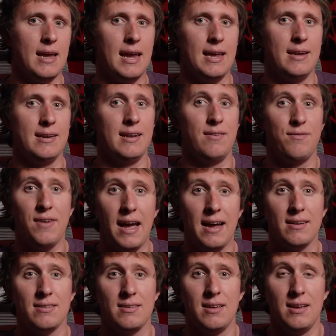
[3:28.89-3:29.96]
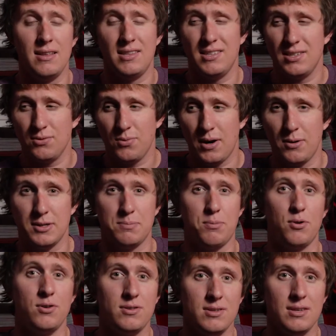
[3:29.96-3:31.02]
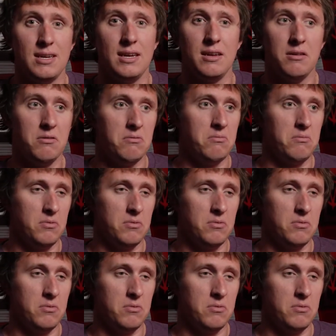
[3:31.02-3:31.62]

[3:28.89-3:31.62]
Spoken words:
And in fact, this is what I personally